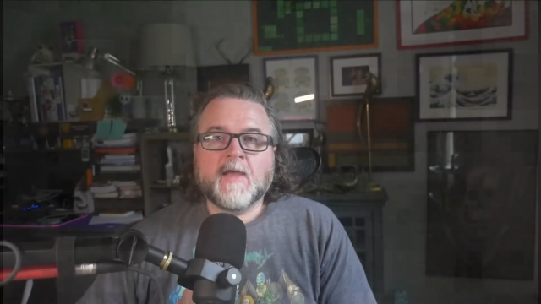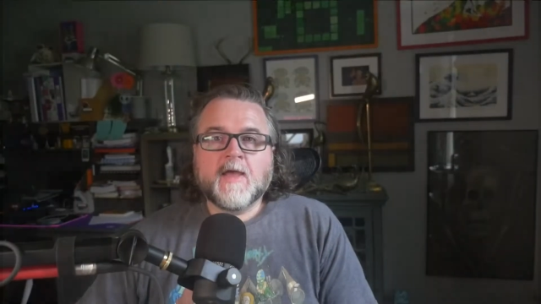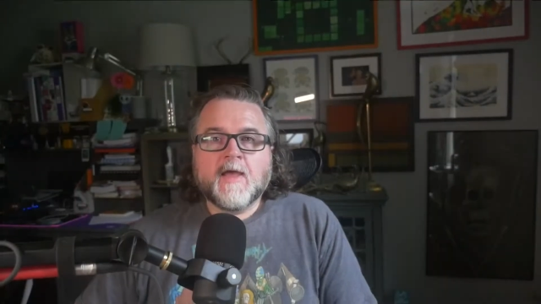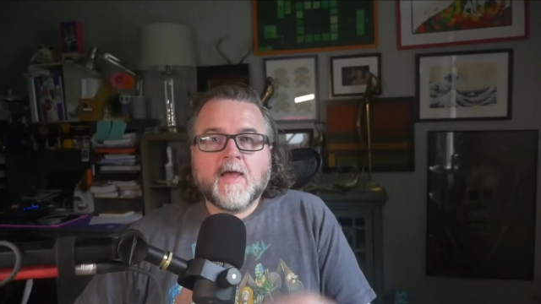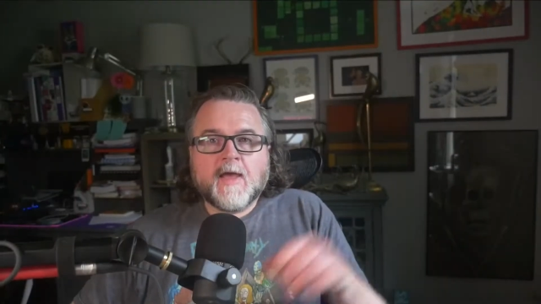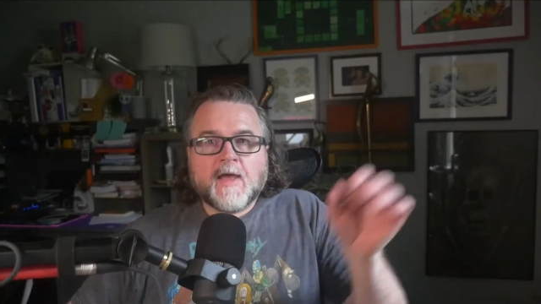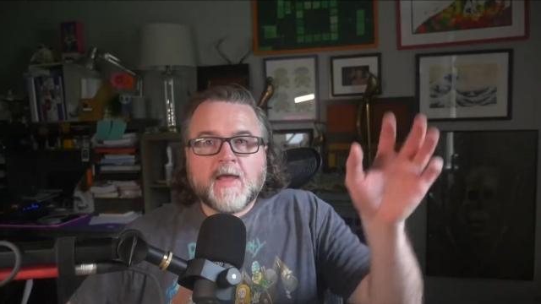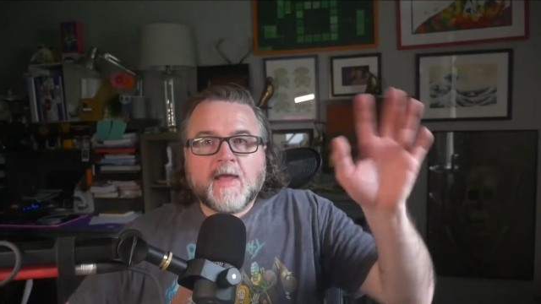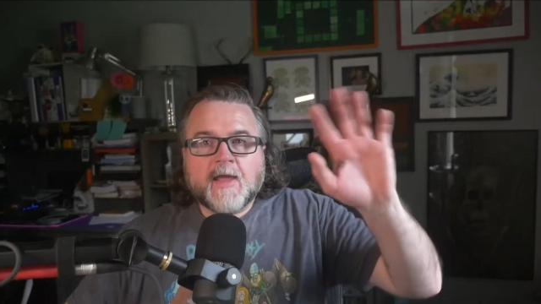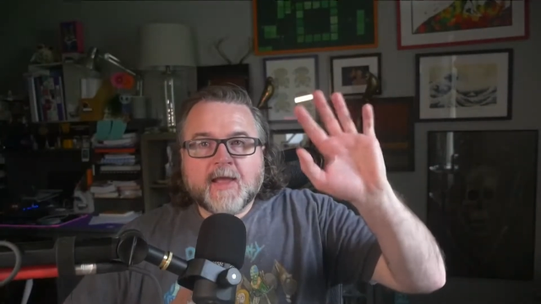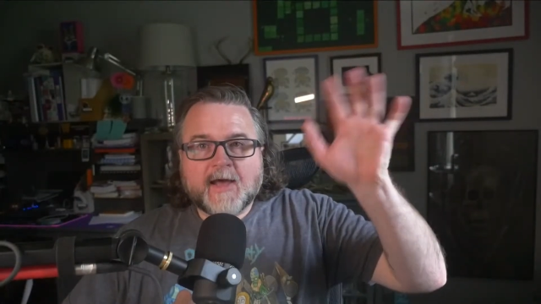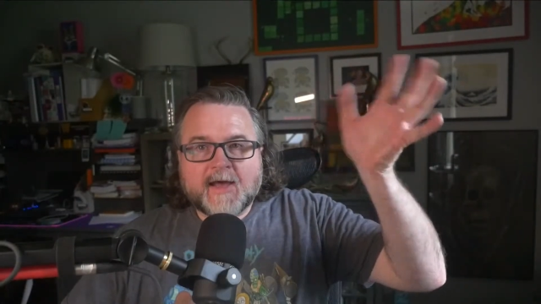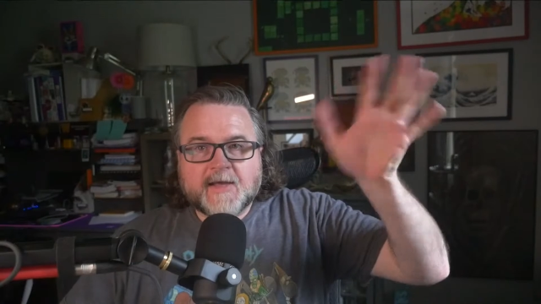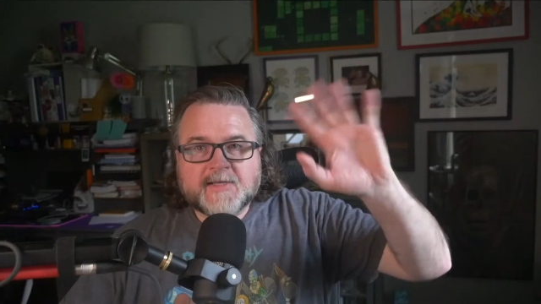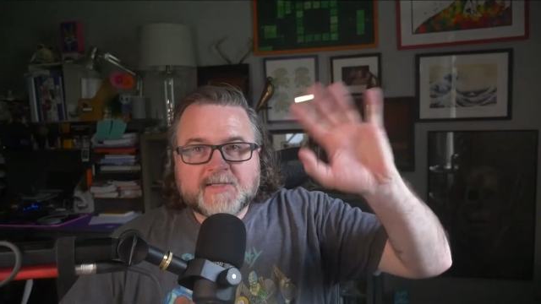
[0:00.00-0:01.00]
Hey
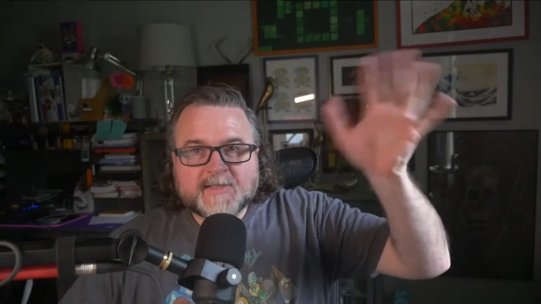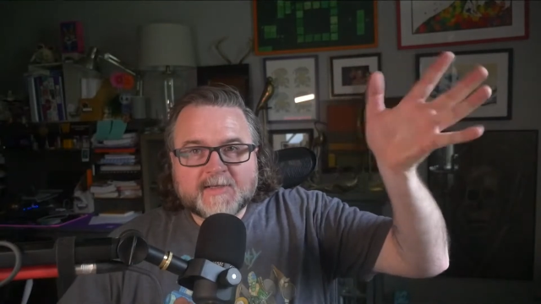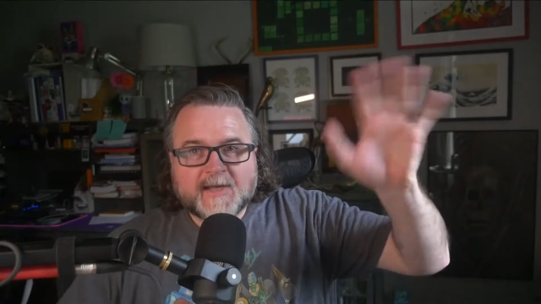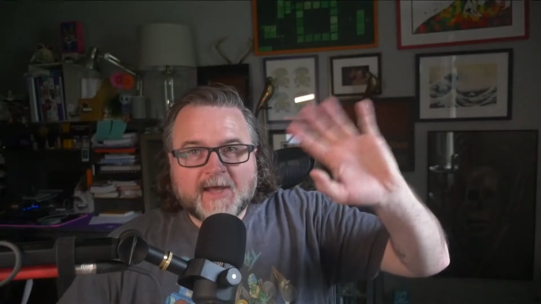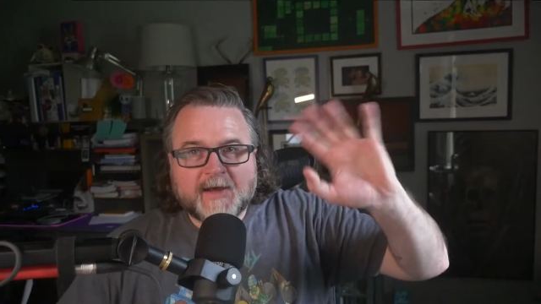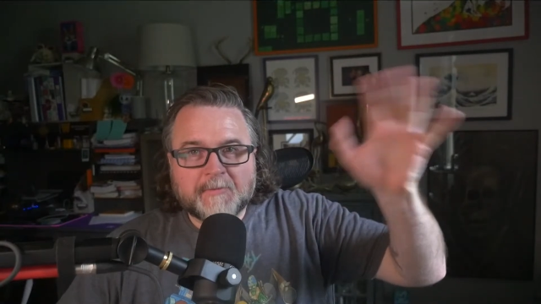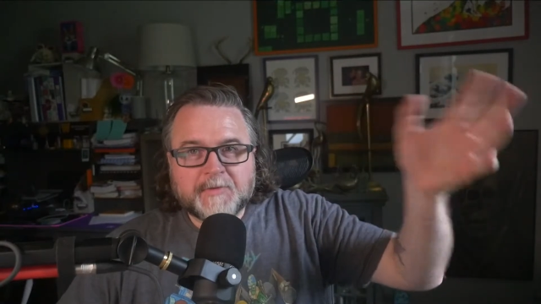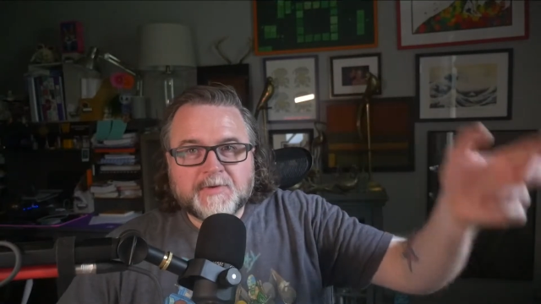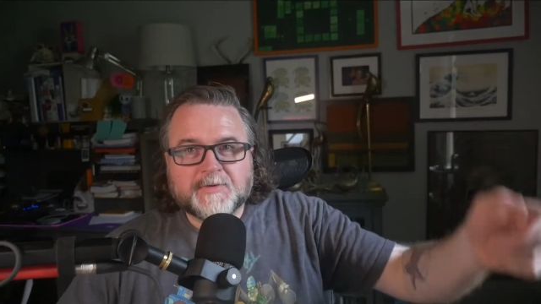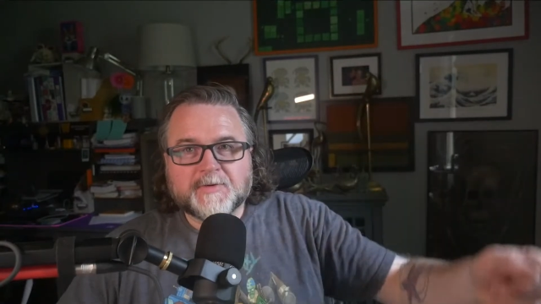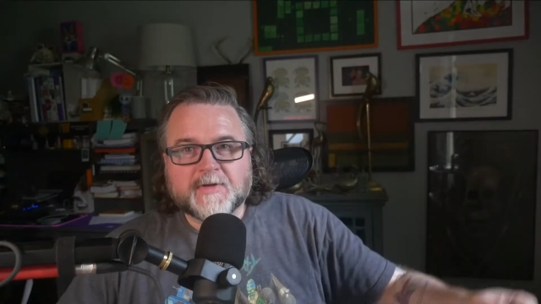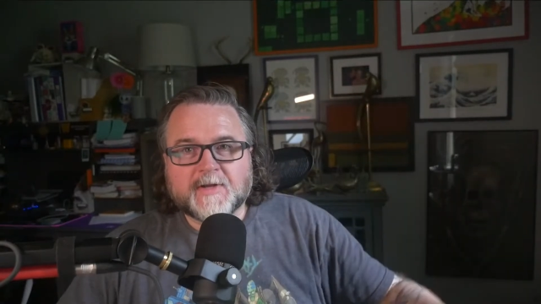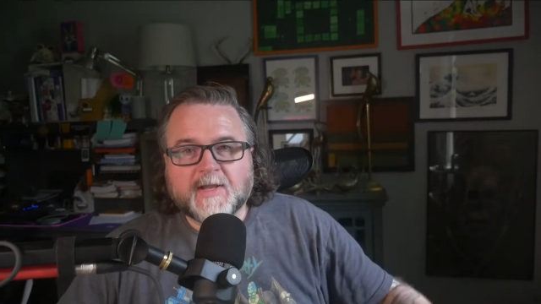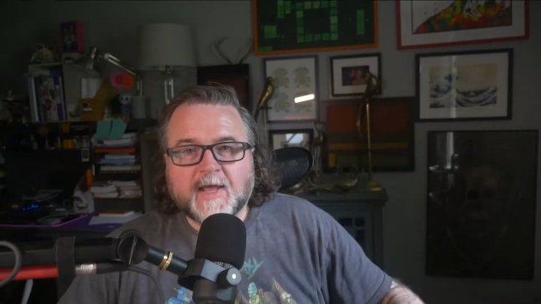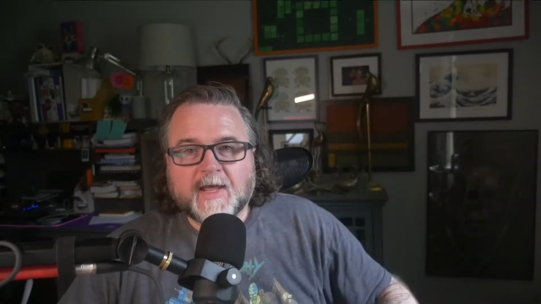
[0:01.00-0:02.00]
guys, how we
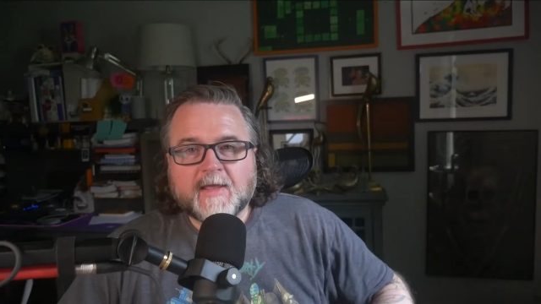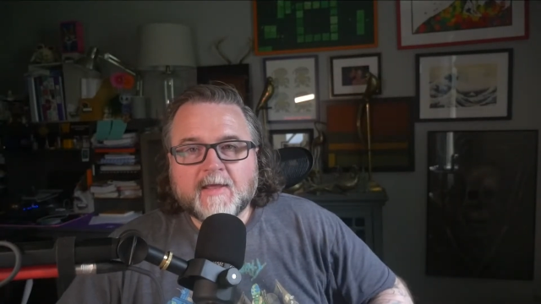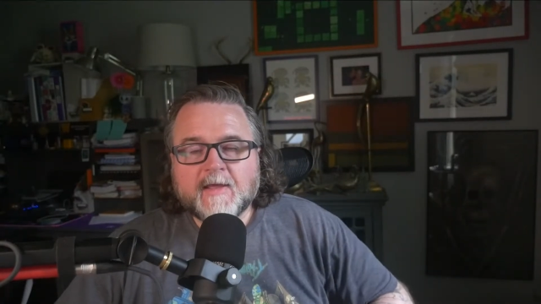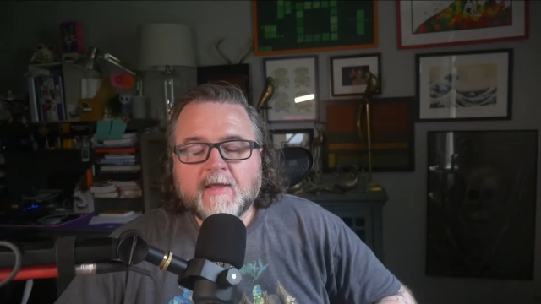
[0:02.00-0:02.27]
doing today?